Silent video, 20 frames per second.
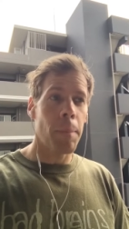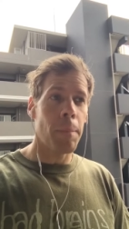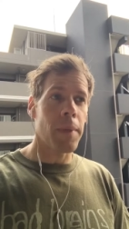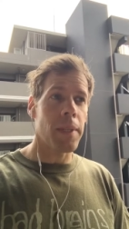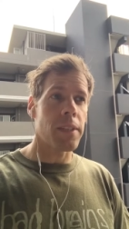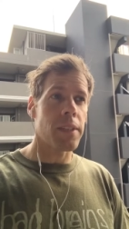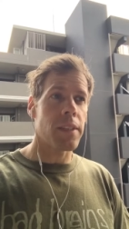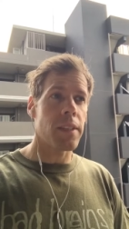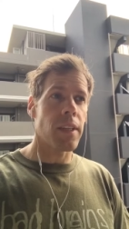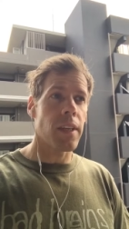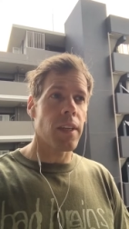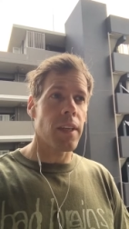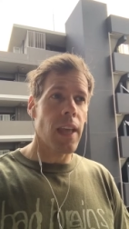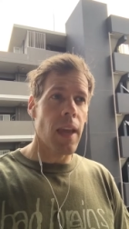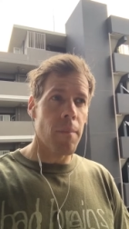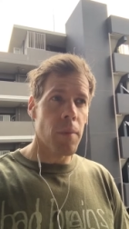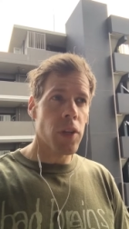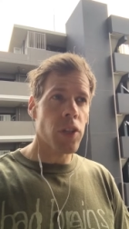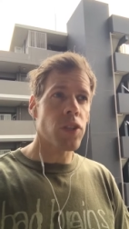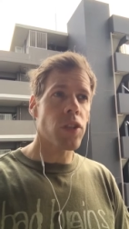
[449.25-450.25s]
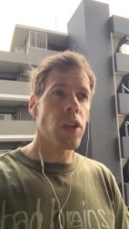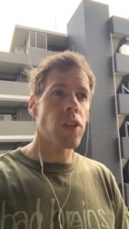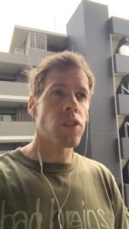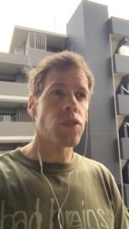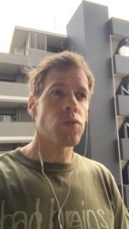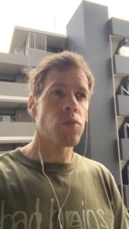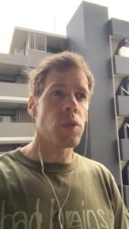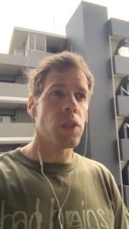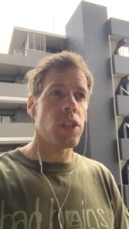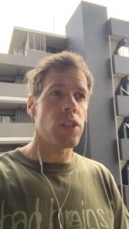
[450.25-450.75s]
But uh, yeah, martial
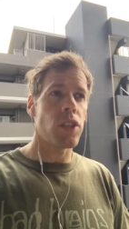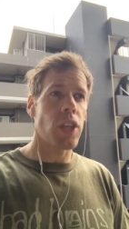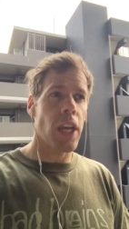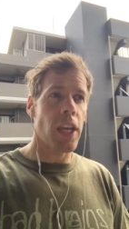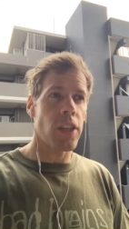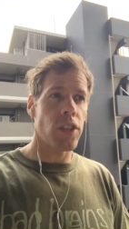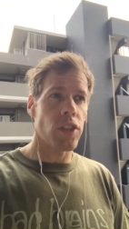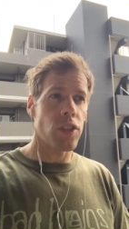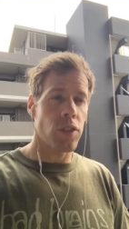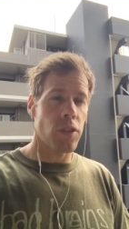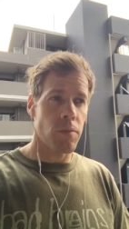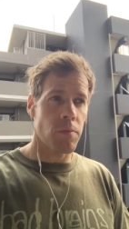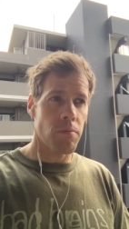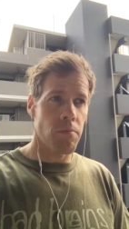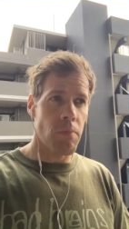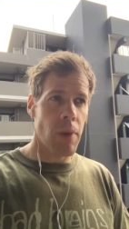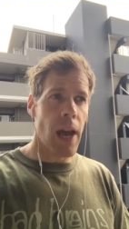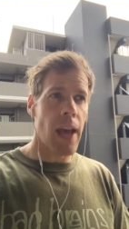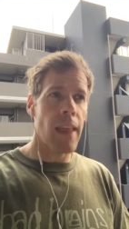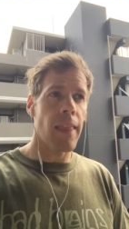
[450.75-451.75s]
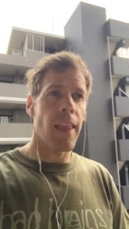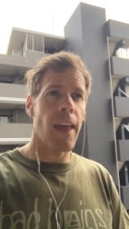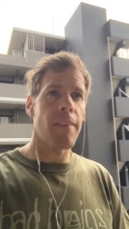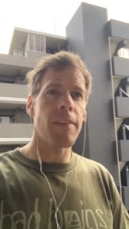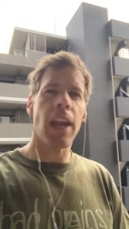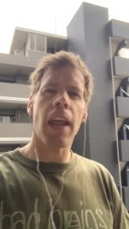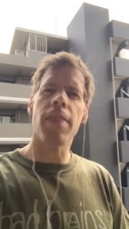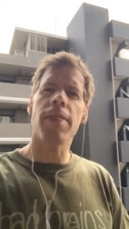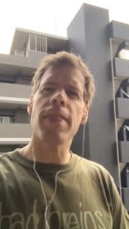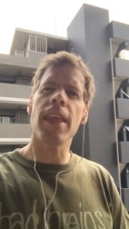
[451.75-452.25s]
arts really changed my life,
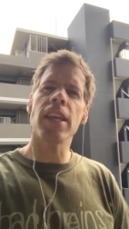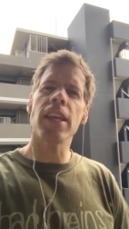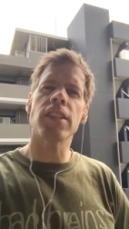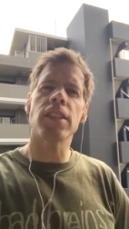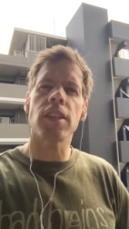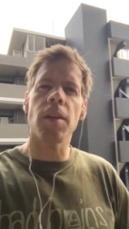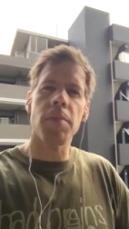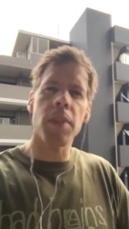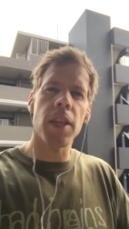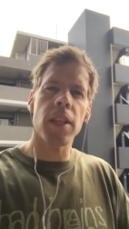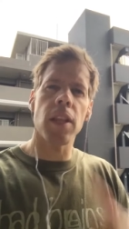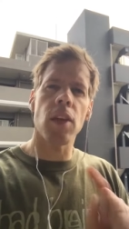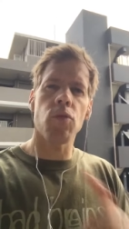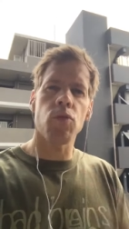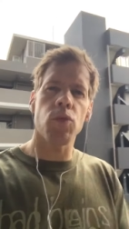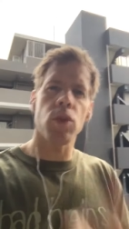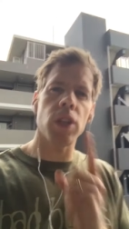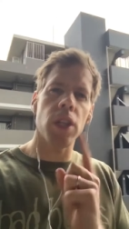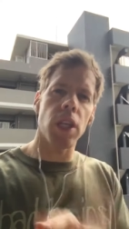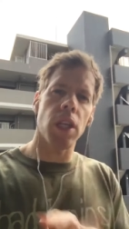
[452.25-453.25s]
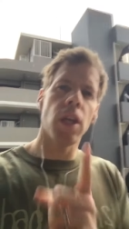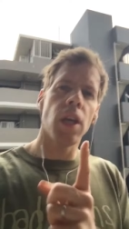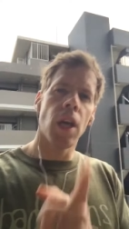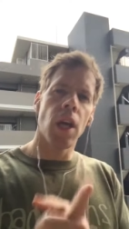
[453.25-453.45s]
and I think something that really